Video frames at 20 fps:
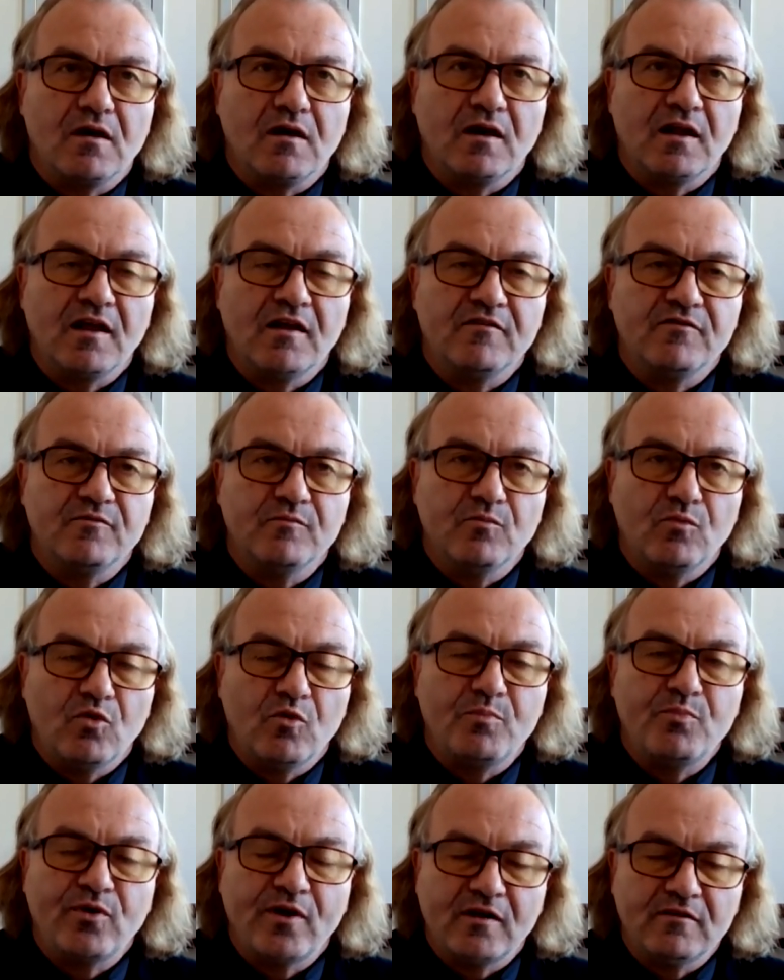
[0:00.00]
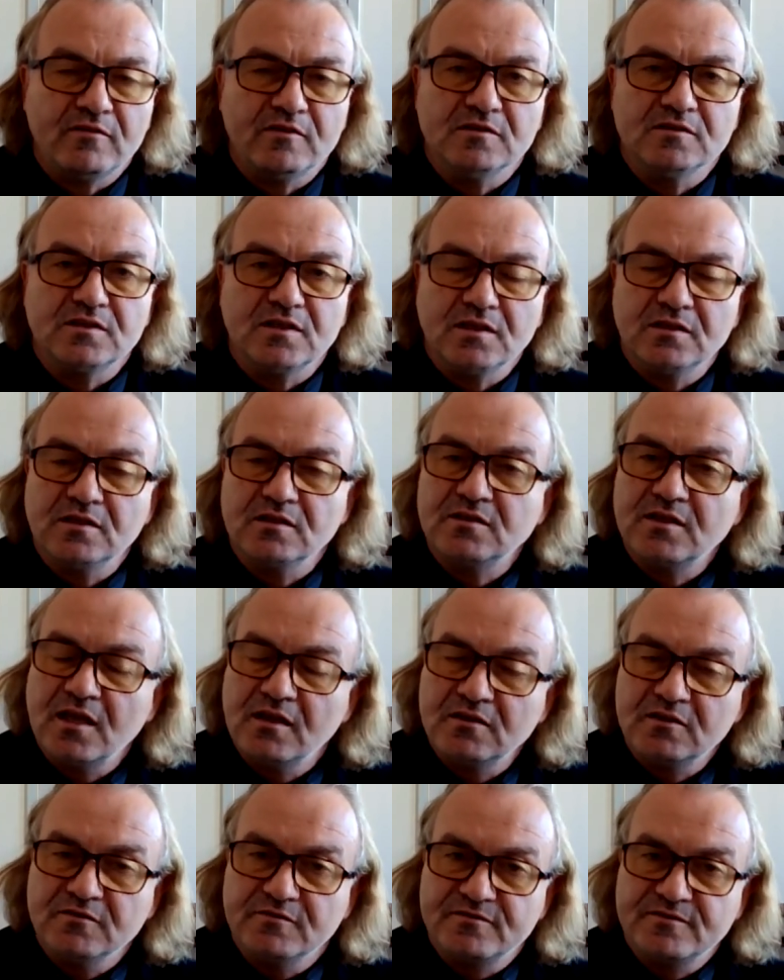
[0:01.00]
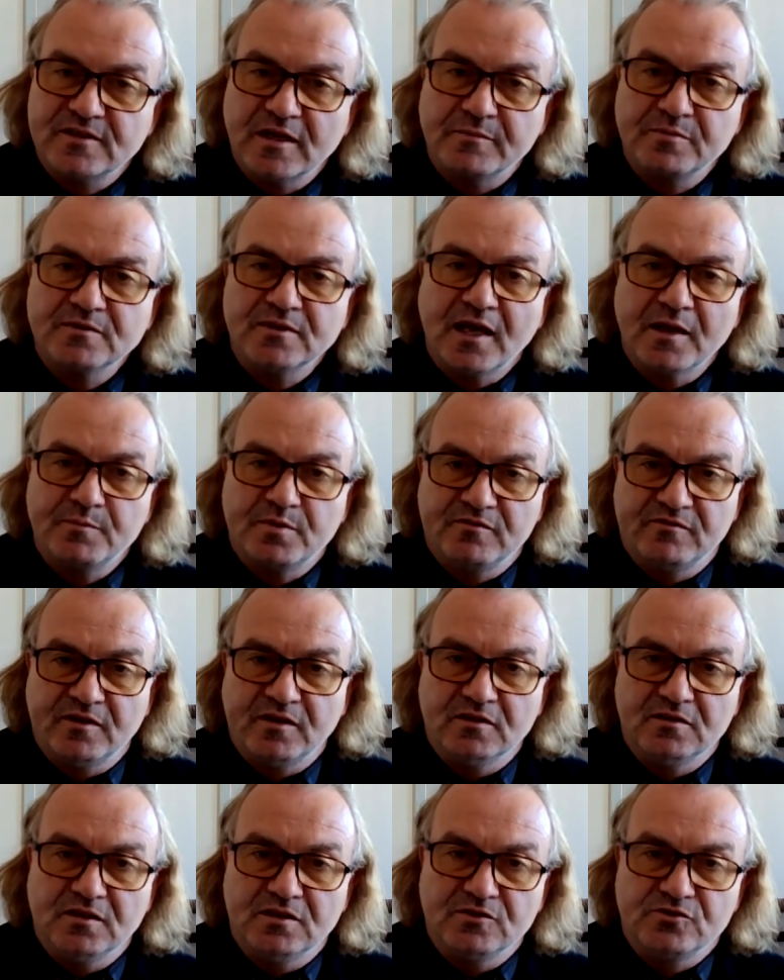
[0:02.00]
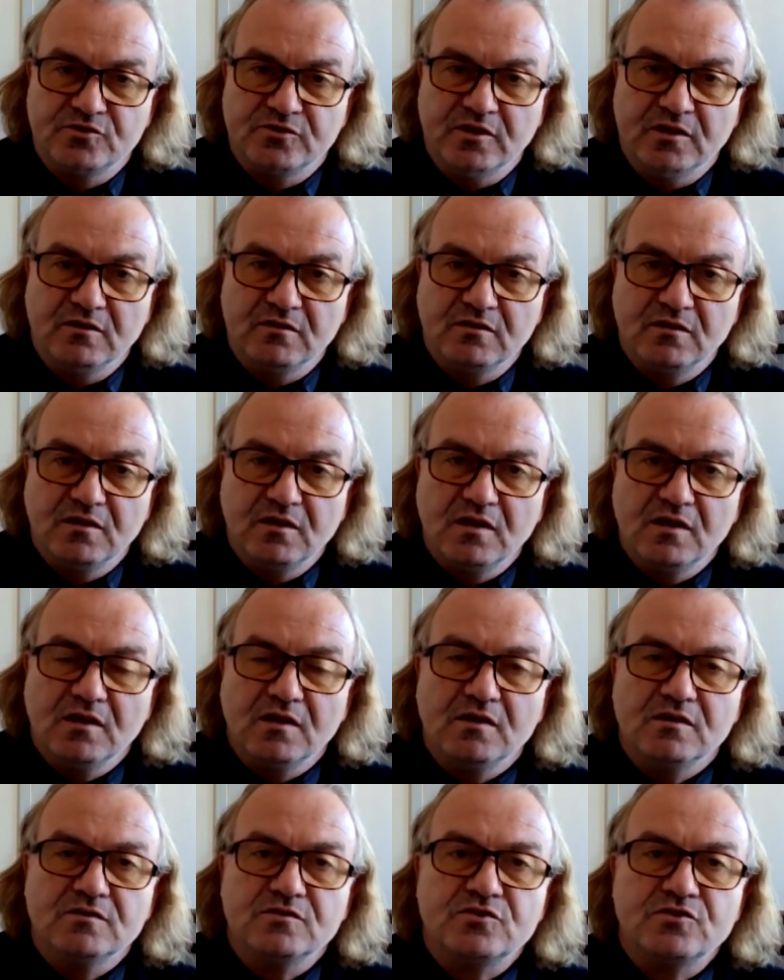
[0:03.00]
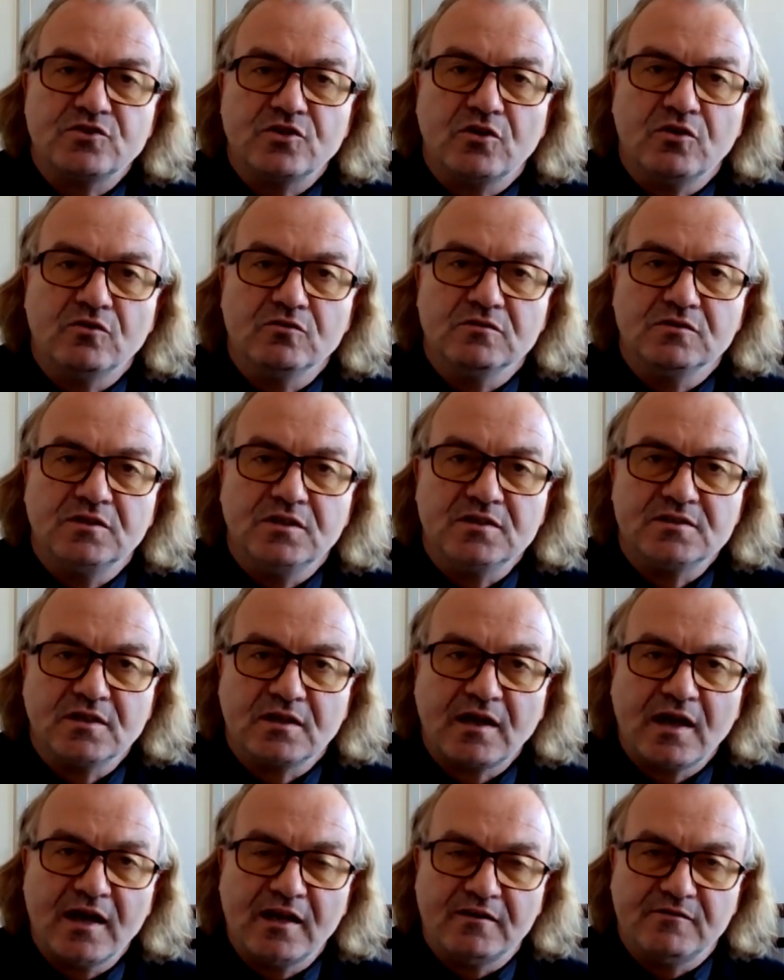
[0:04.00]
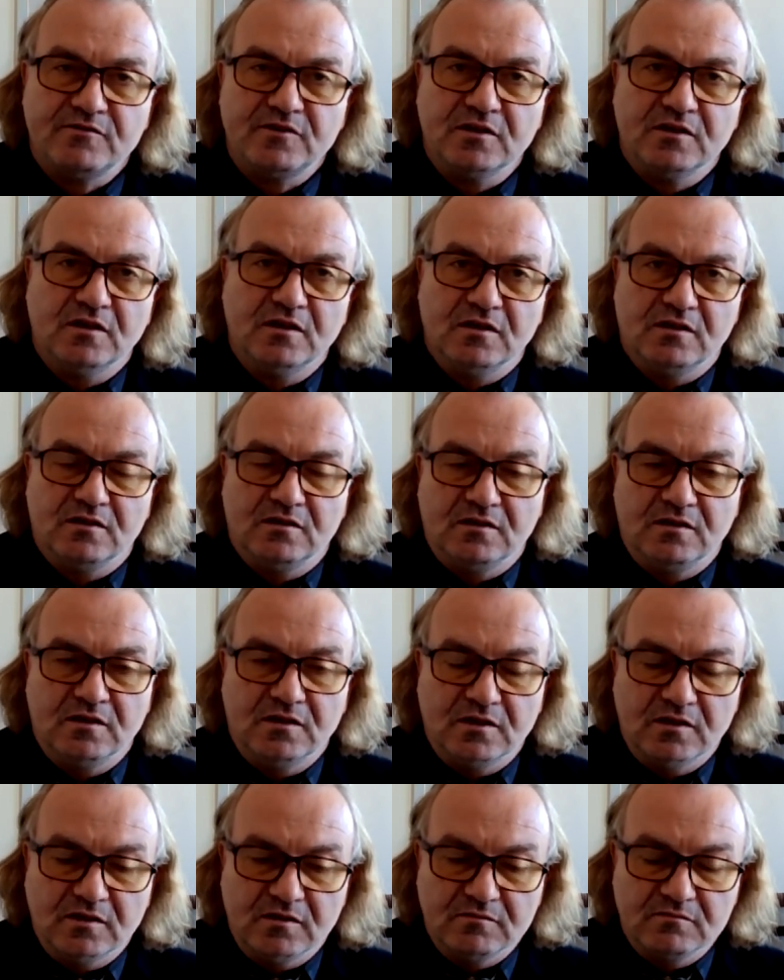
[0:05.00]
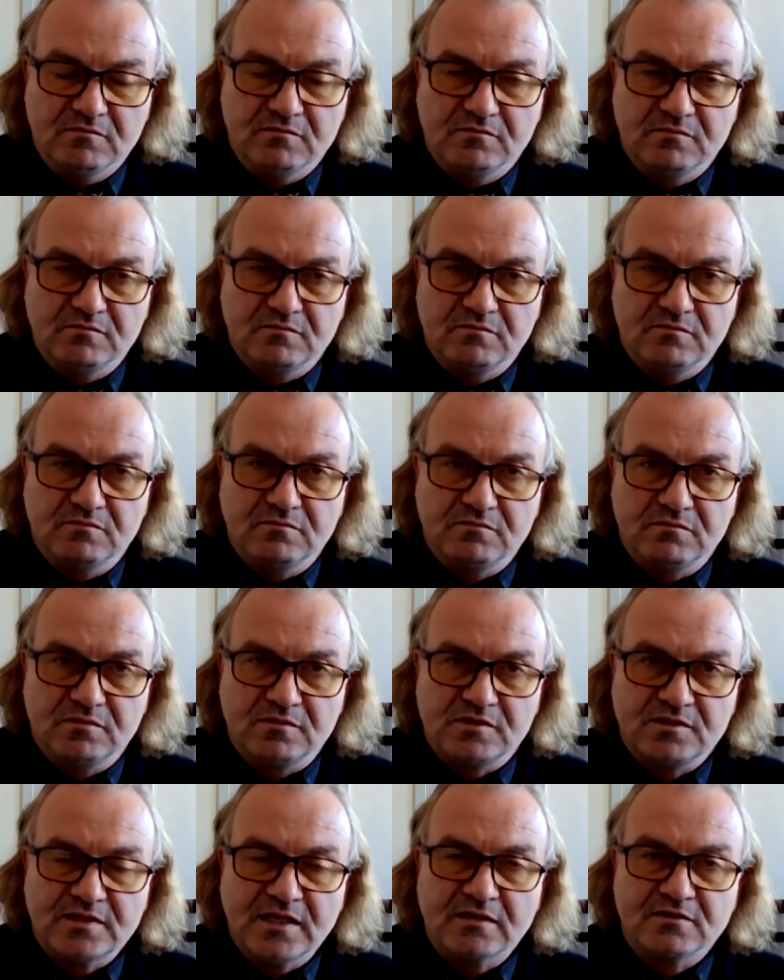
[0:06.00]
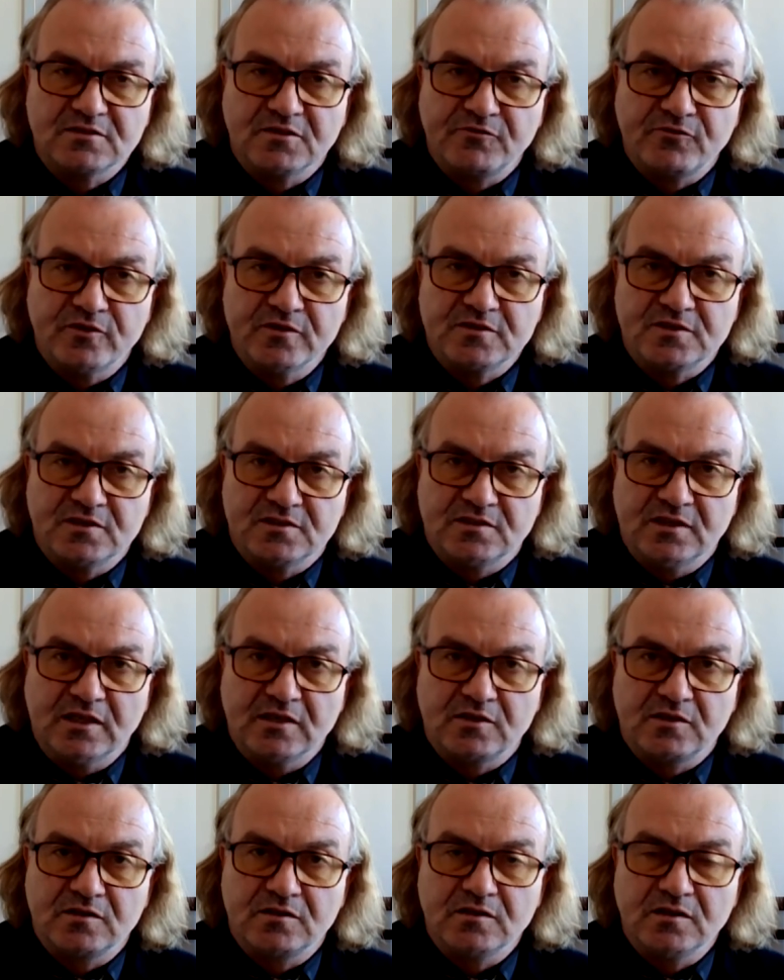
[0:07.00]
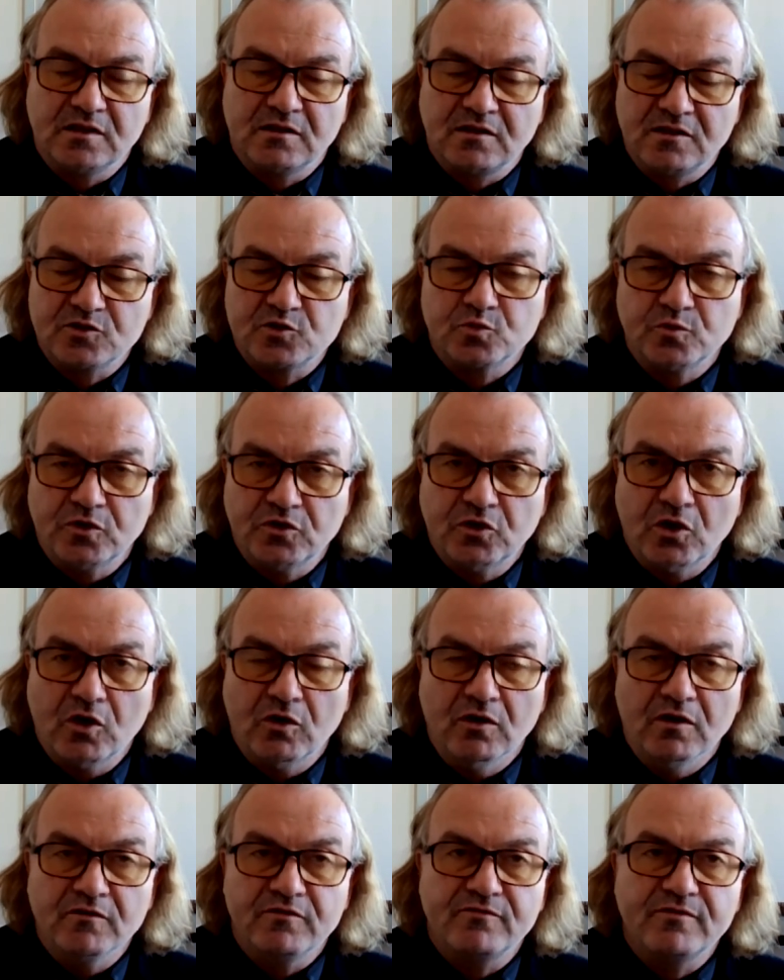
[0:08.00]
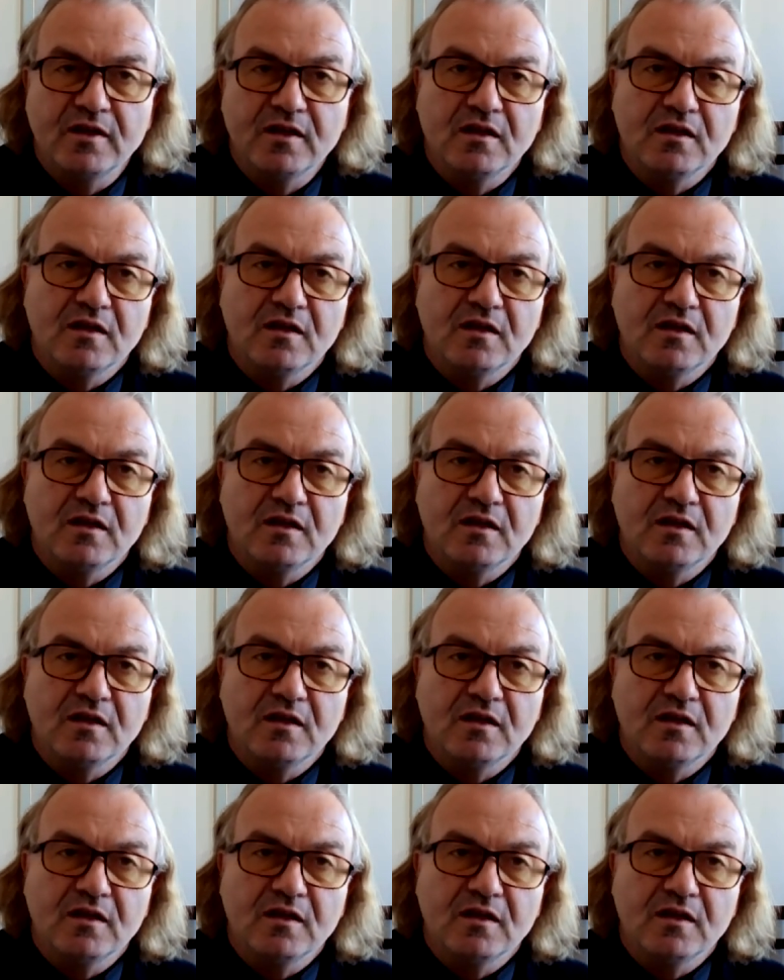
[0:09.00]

have more prevalent inattentive subtype of ADHD. So these are kind of the uh, six differences that at least we know of.